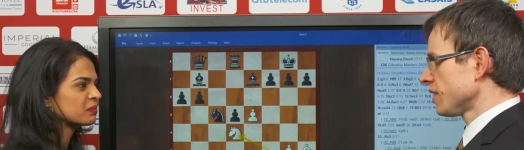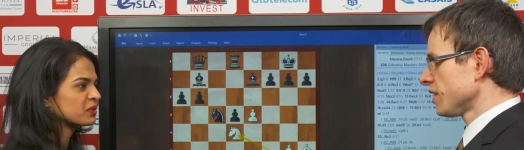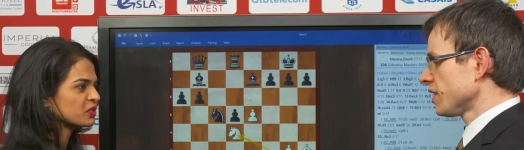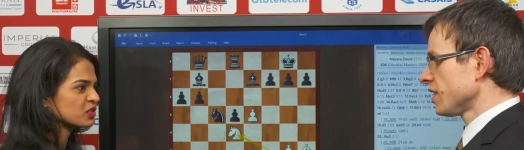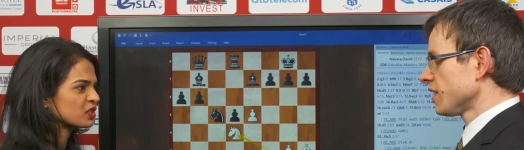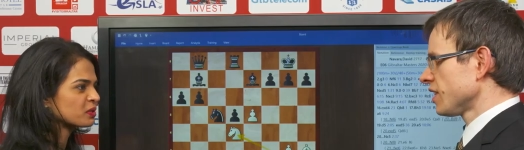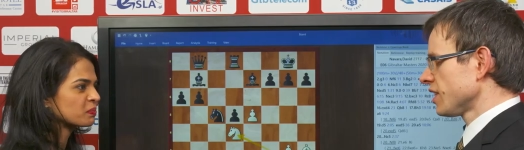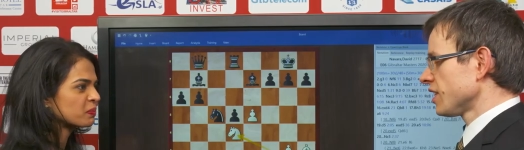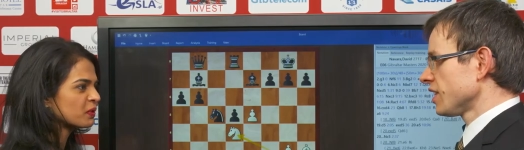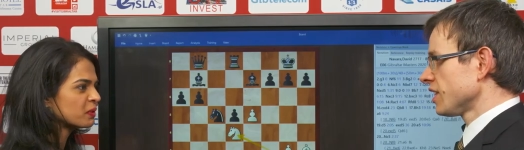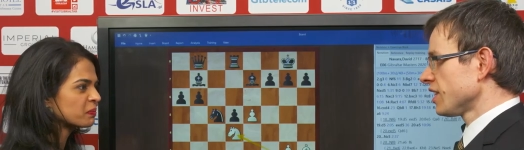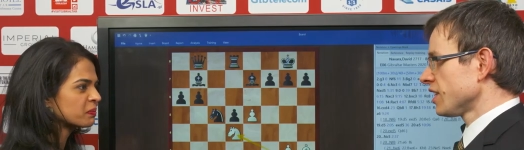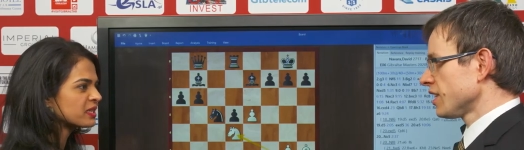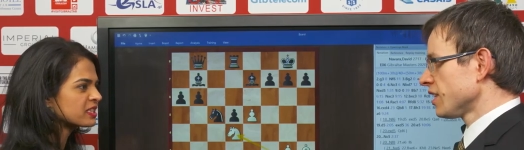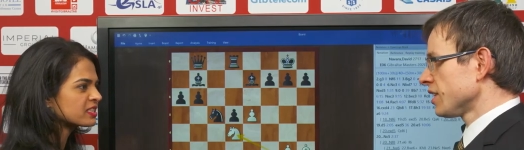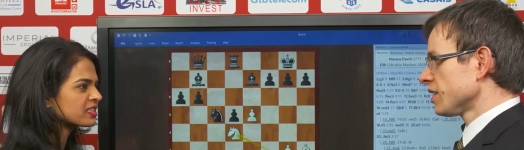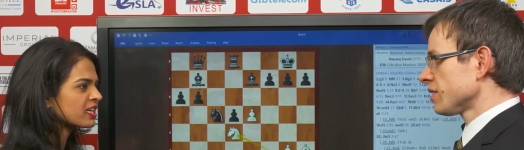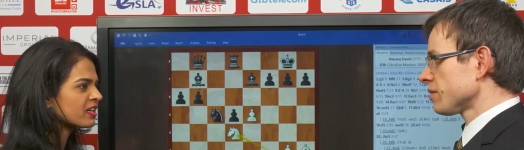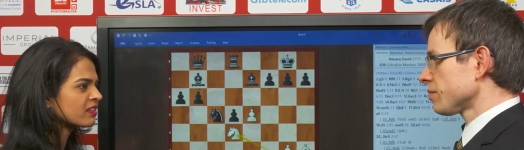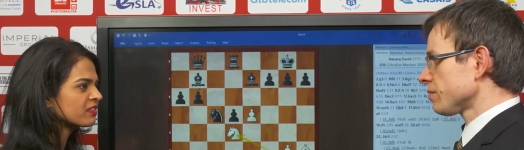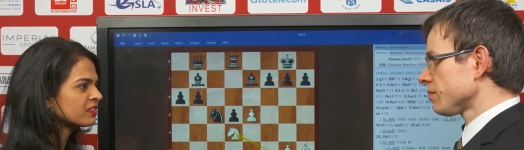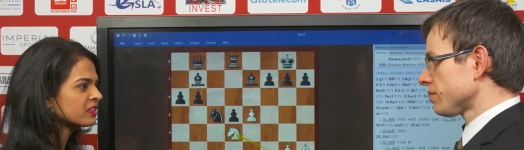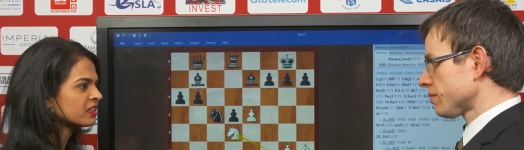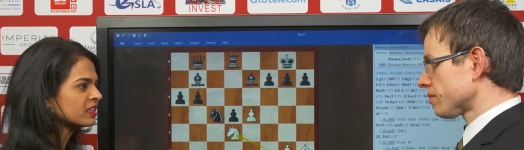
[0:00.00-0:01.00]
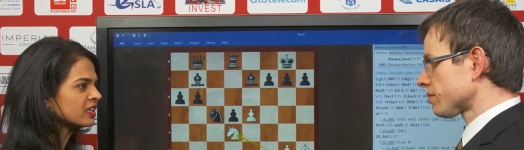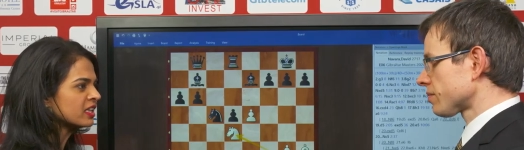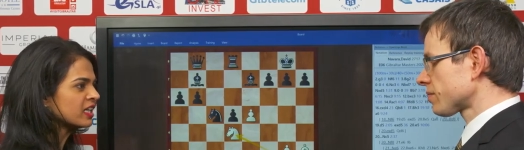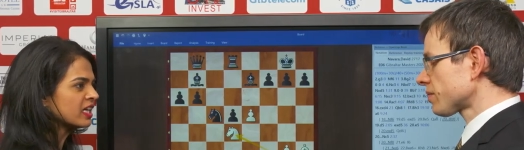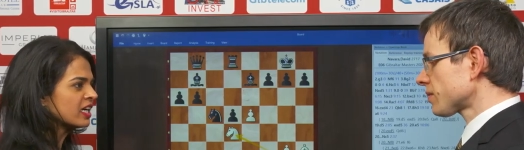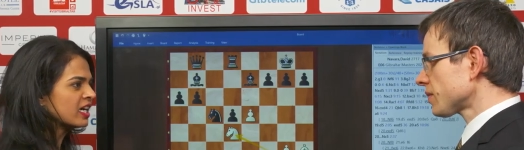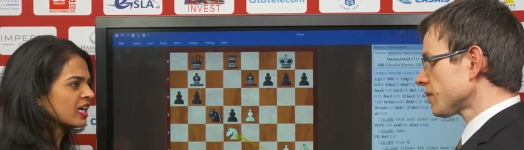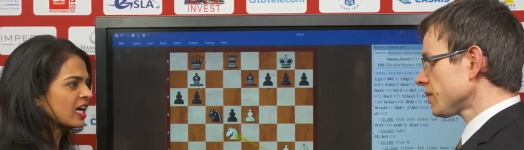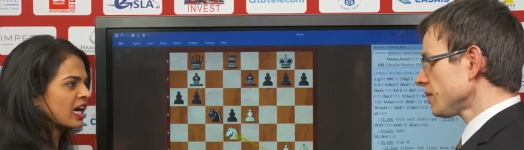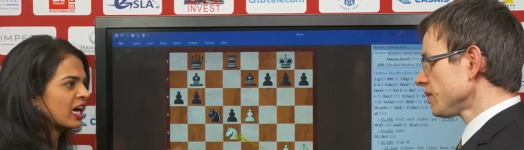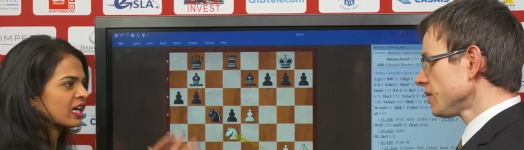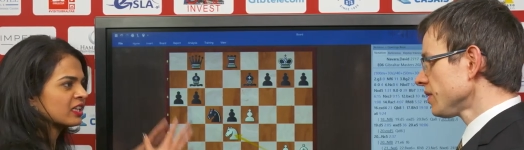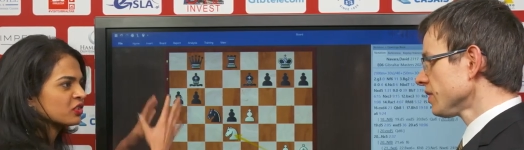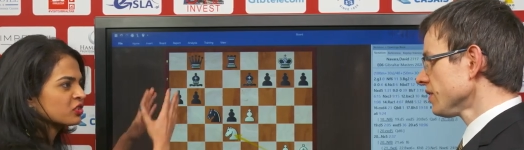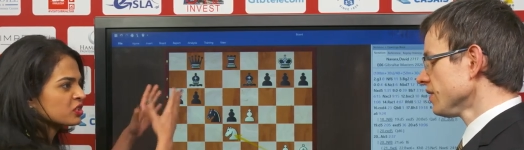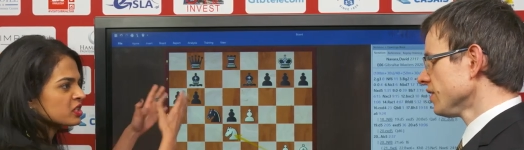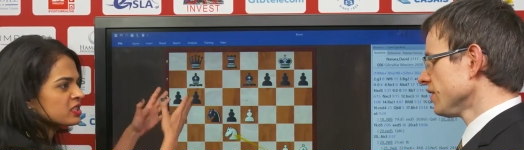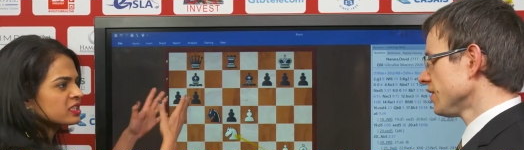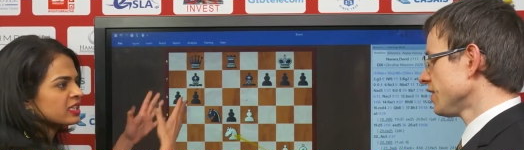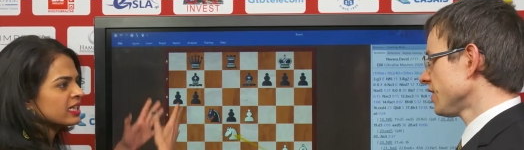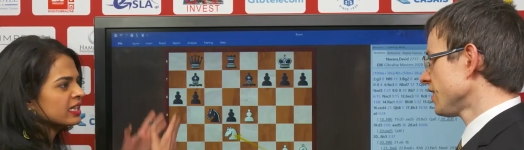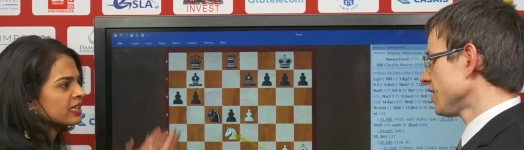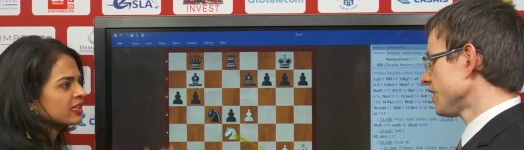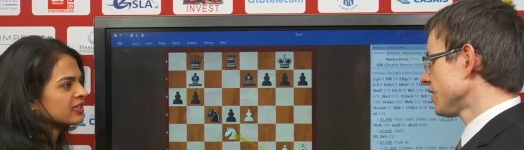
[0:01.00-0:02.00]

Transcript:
Speaker 1: bishop on b7 and you just kill